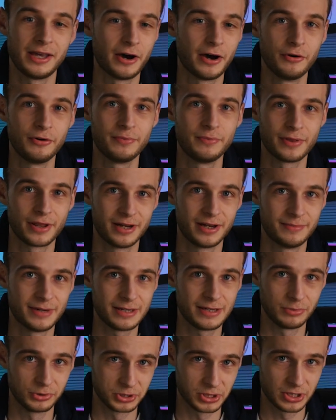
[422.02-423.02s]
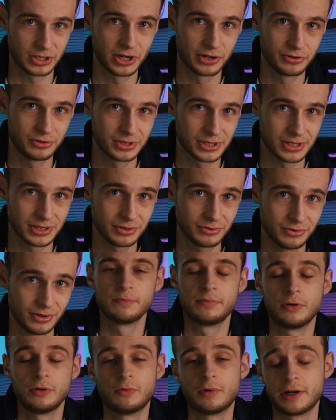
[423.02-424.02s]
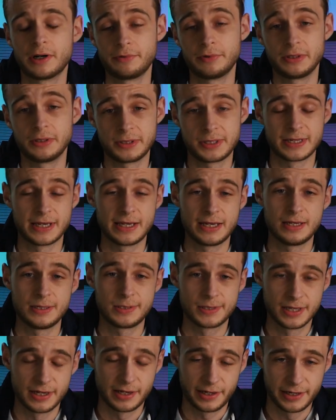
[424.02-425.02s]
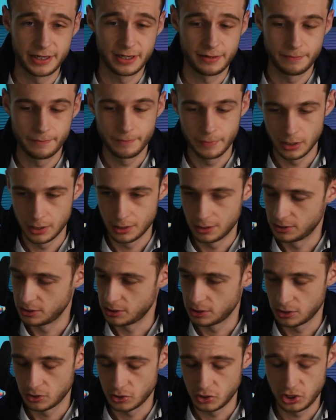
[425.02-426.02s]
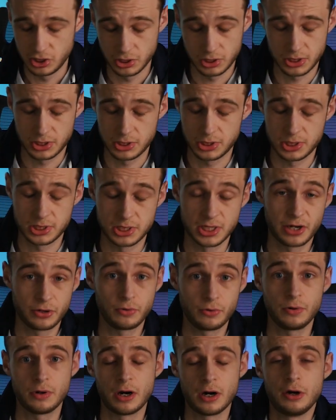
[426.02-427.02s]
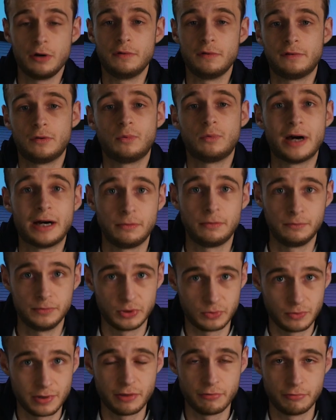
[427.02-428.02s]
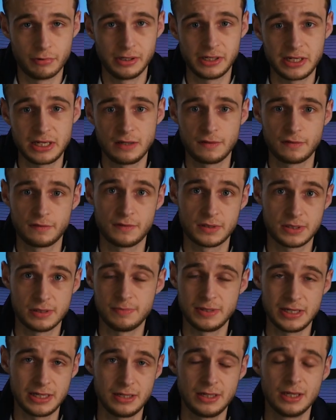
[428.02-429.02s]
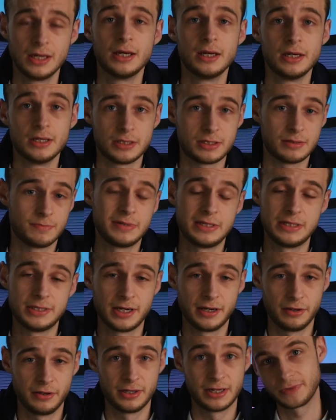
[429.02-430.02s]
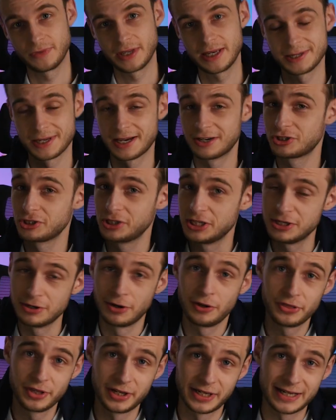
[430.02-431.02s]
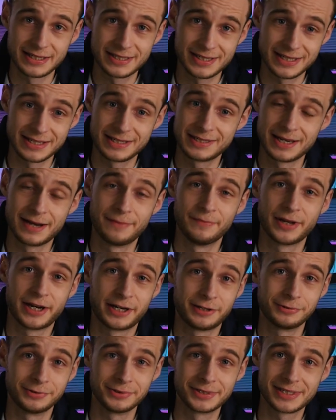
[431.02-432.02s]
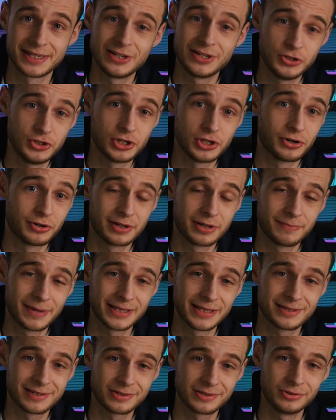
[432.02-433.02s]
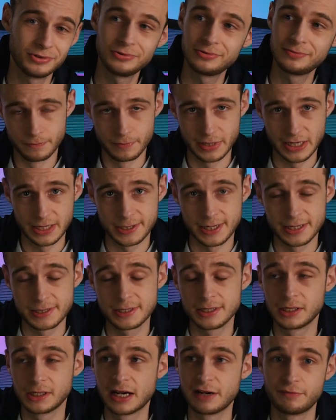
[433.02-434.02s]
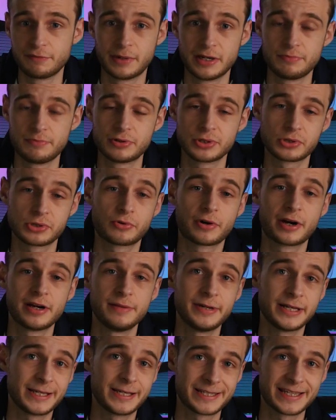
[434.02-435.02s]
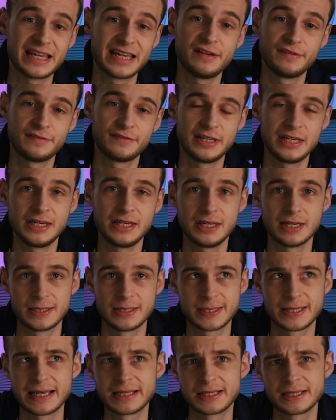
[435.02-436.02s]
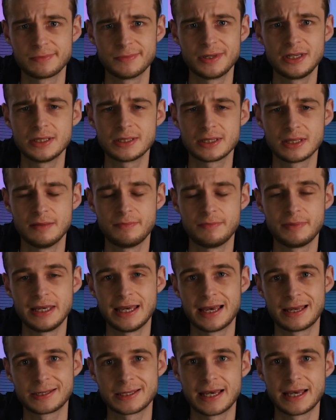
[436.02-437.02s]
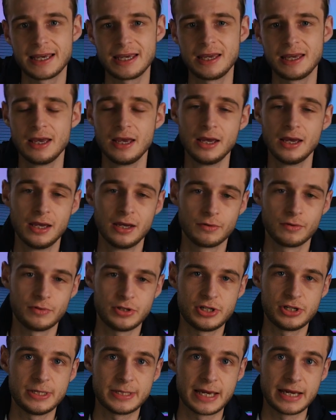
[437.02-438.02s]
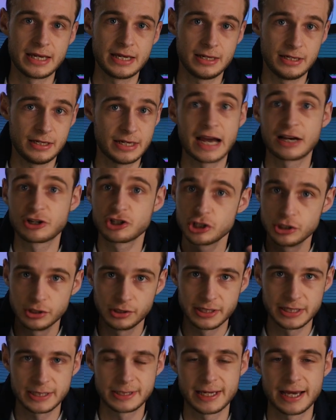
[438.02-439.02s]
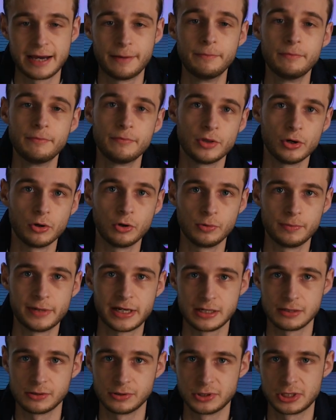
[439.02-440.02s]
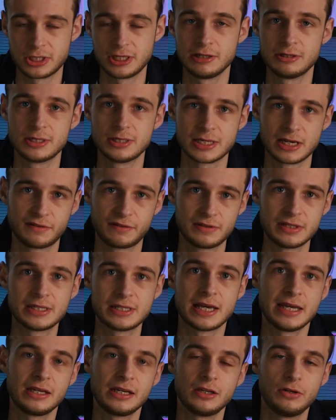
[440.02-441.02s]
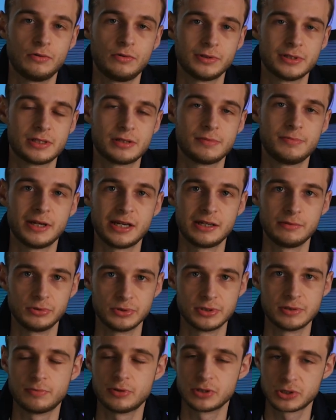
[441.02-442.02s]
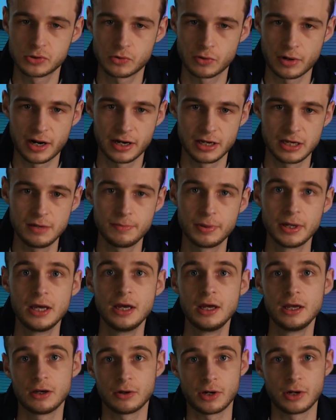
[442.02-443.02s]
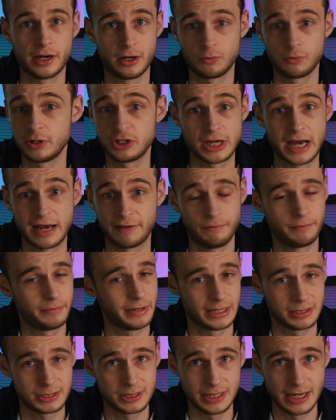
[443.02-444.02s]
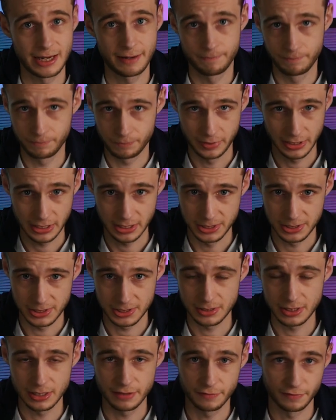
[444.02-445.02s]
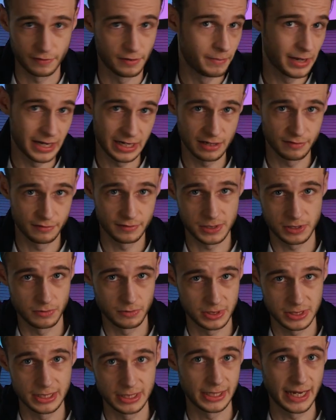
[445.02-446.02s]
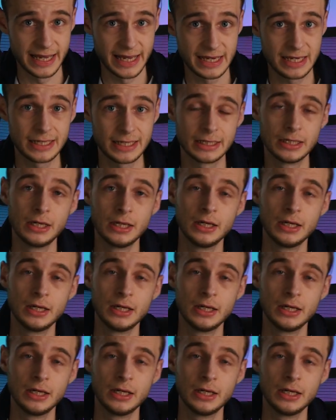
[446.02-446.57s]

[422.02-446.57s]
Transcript: hope that I'm able to go to. But what I will say is that I am just so overwhelmed with relief to be done. It's actually not the last exam that I will sit during med school, because I still have my prescribing safety assessment, the PSA, which is a national exam that all medical students have to take in order to be able to prescribe. Which I haven't passed yet because for many of us it was delayed